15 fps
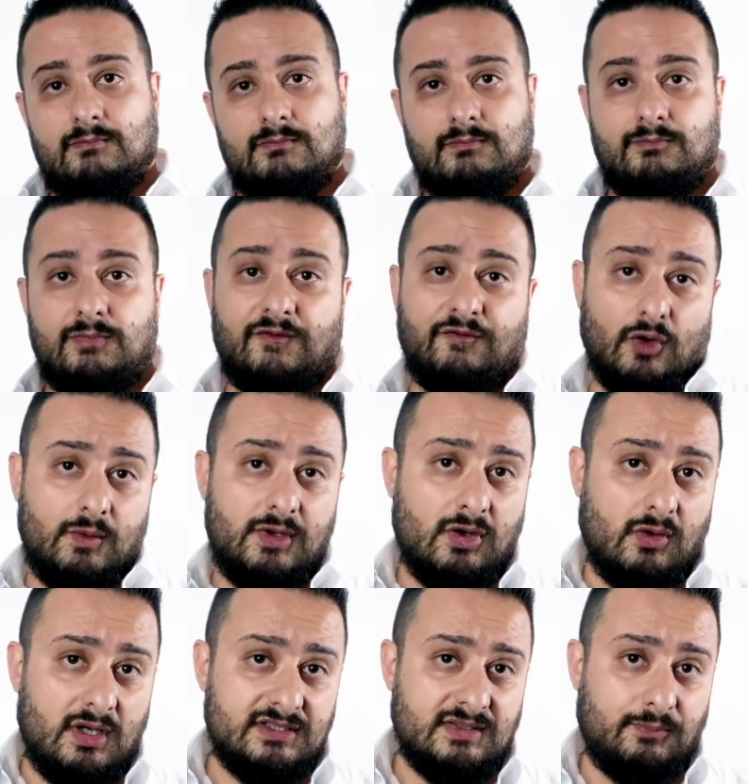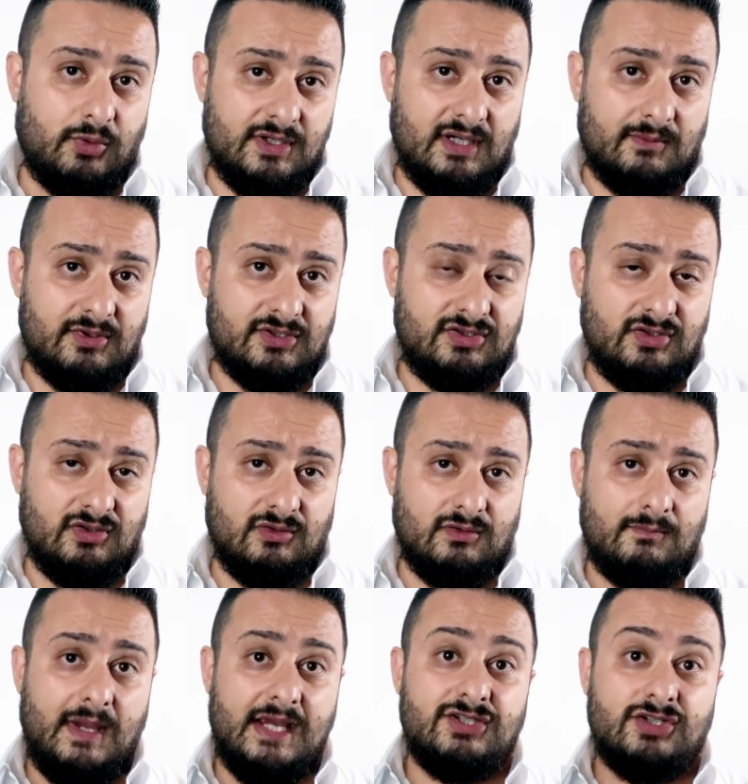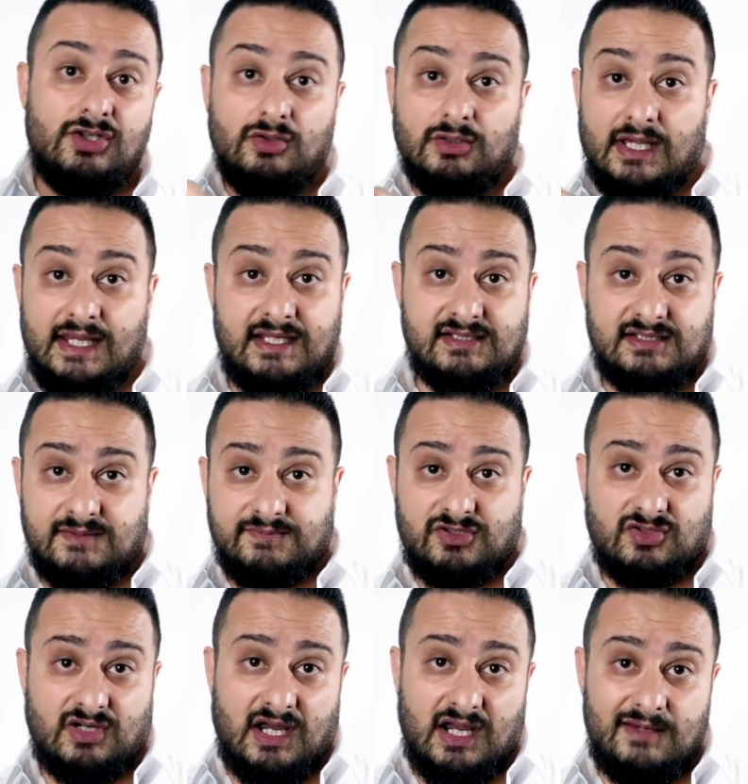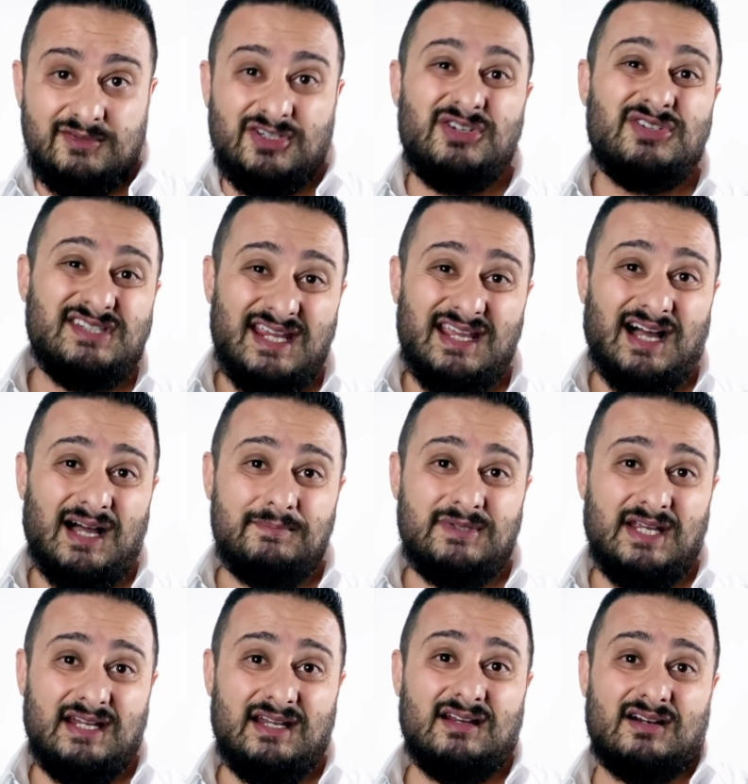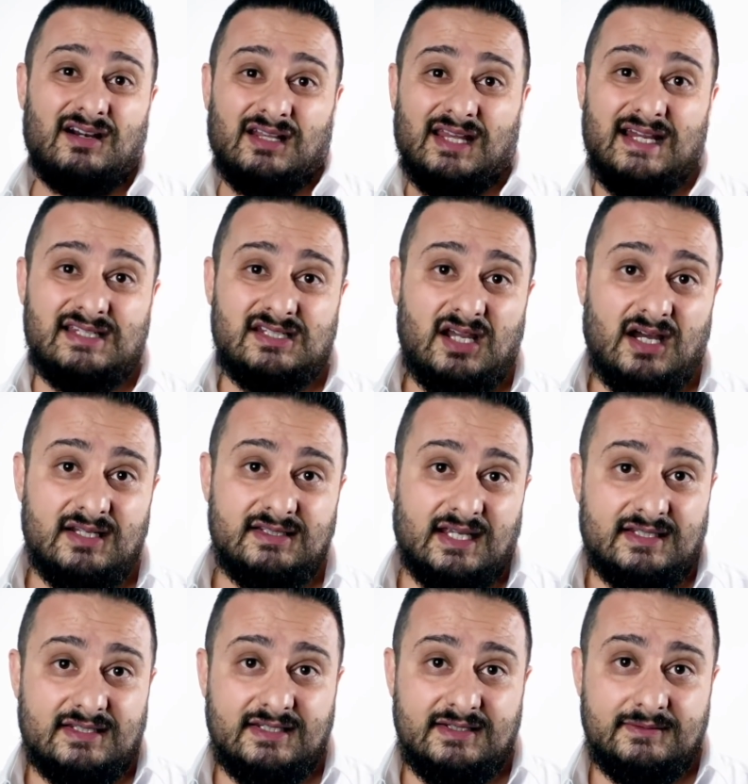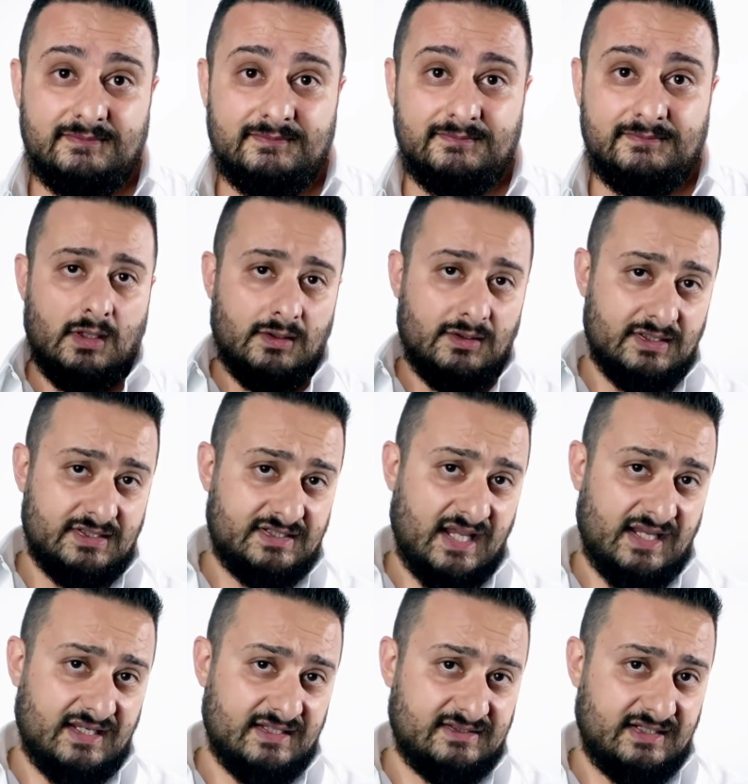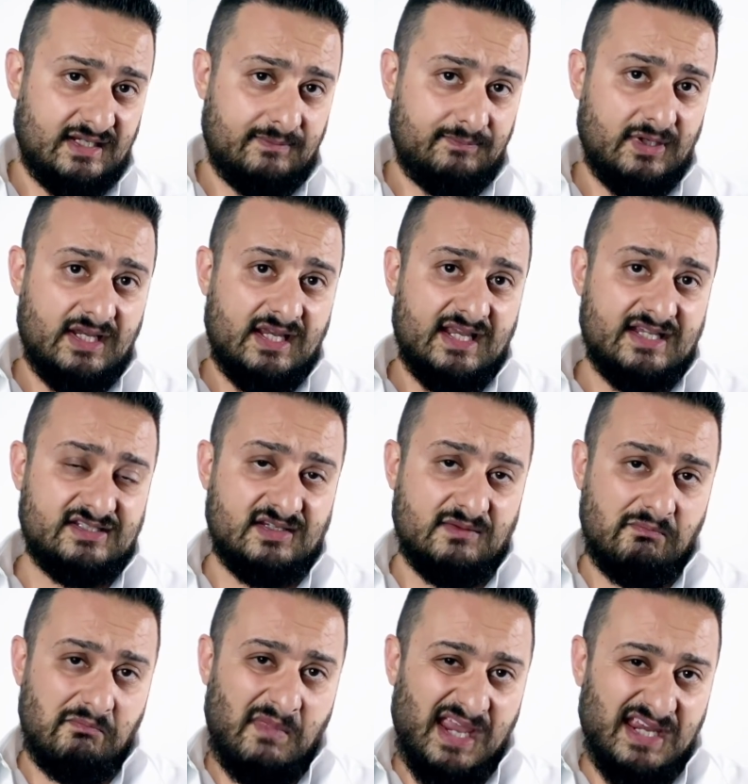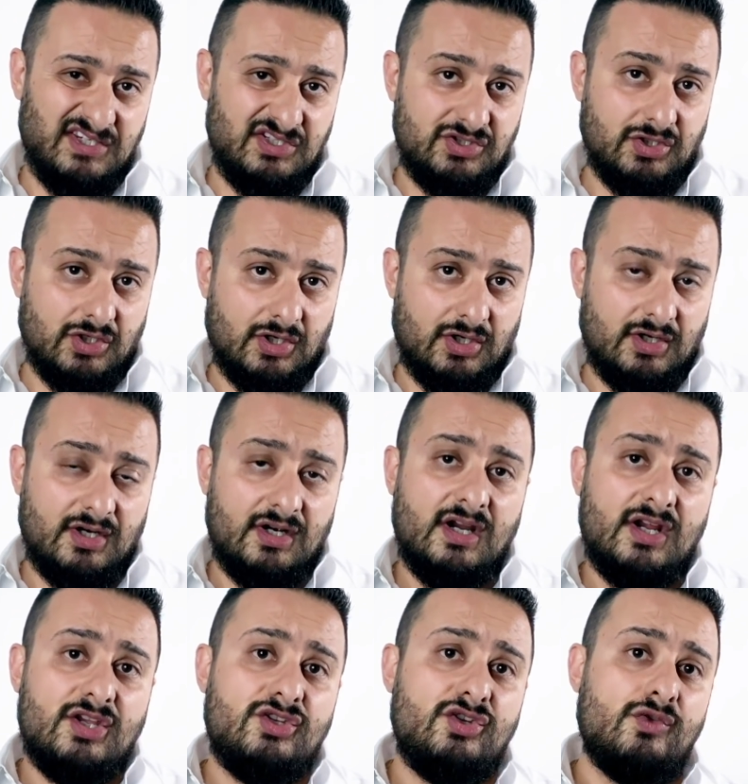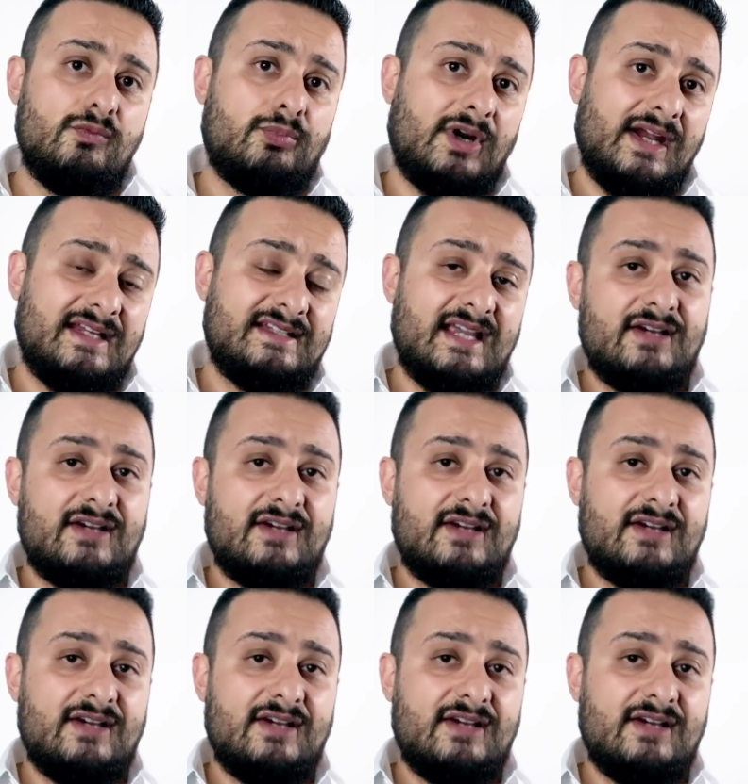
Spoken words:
Before we go on to point number 2, make sure you like and subscribe so you stay updated on our latest content. The second tip is to make sure you break down